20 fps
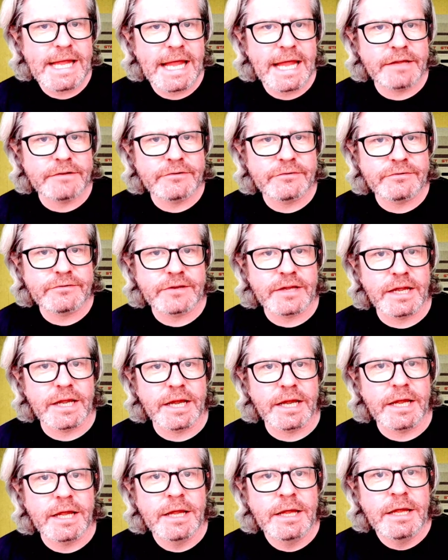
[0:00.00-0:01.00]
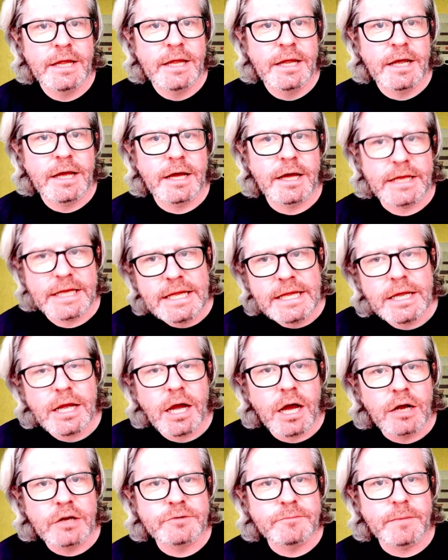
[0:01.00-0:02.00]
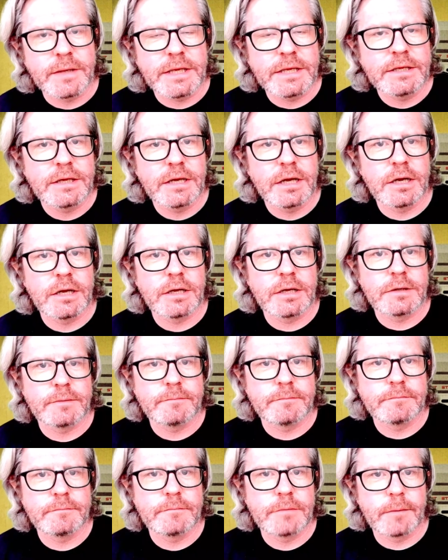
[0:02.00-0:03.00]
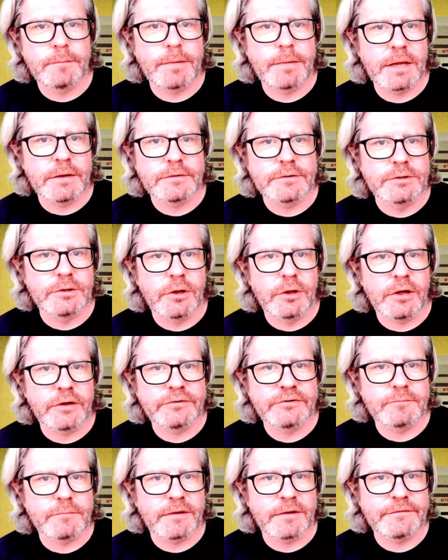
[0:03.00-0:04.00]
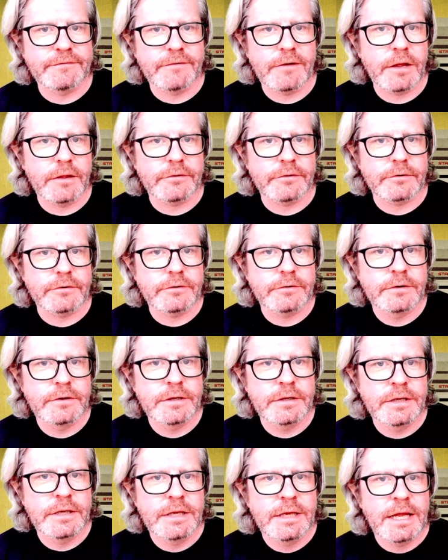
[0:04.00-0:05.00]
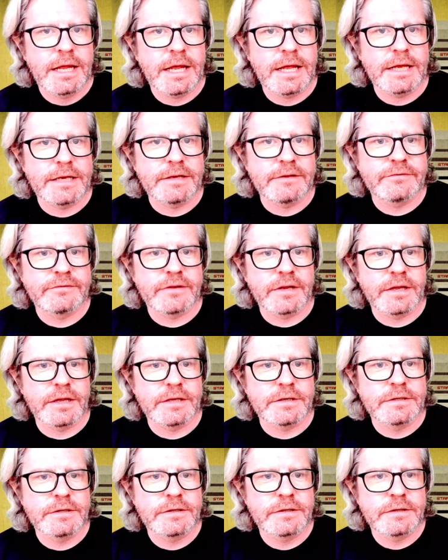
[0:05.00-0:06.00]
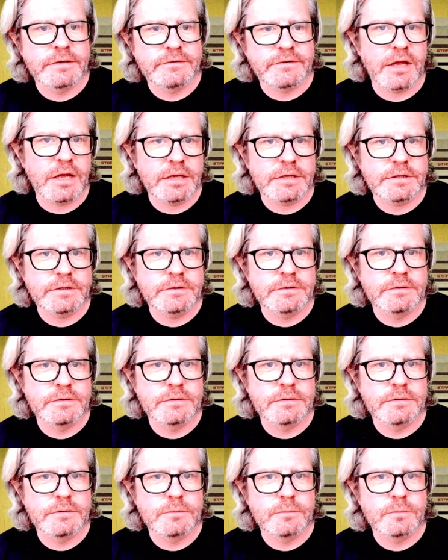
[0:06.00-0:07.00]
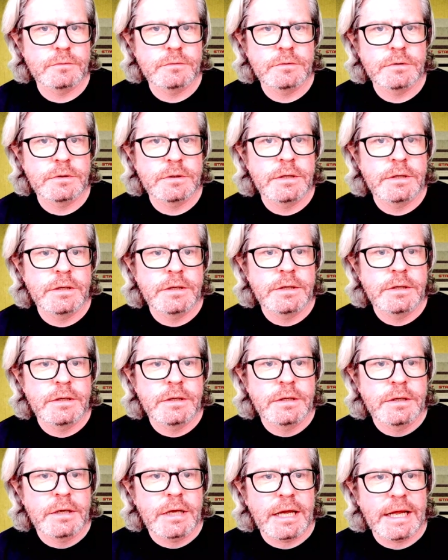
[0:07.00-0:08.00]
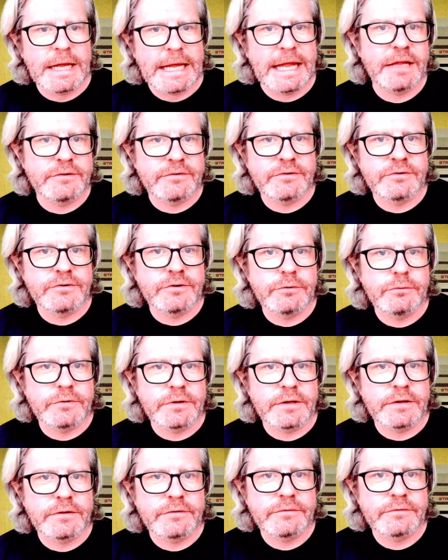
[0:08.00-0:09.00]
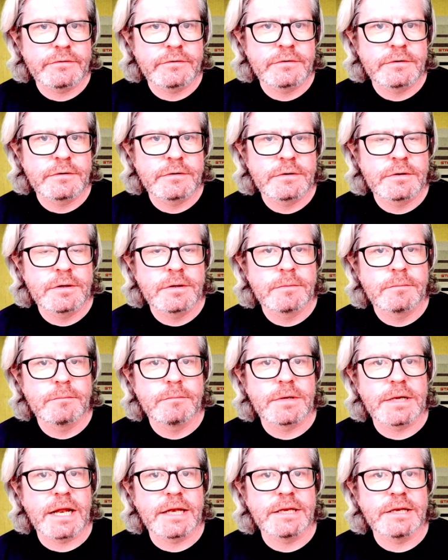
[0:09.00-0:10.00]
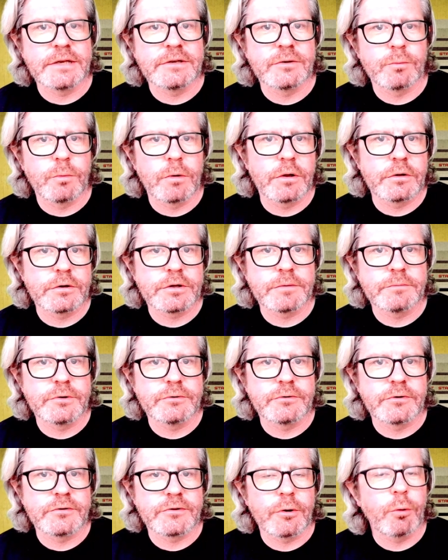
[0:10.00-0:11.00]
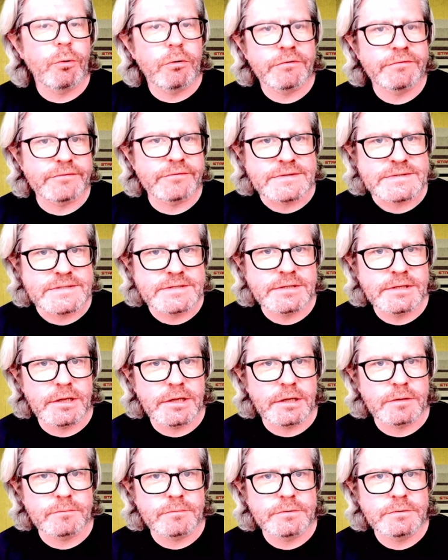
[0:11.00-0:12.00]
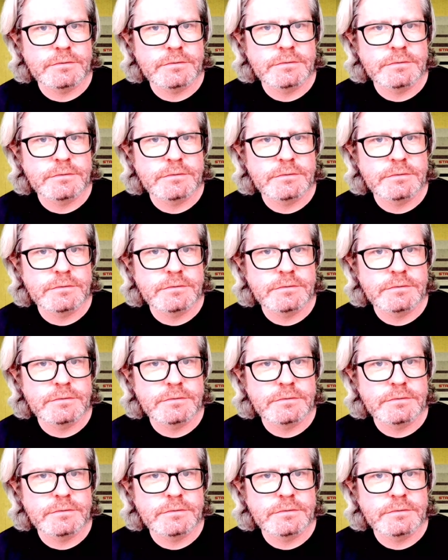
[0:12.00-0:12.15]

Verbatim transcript: and say, uh, he hugged me uh, about the loss of my father. And he said, Todd, I hate to do this, but I need to welcome you to the Orphans Club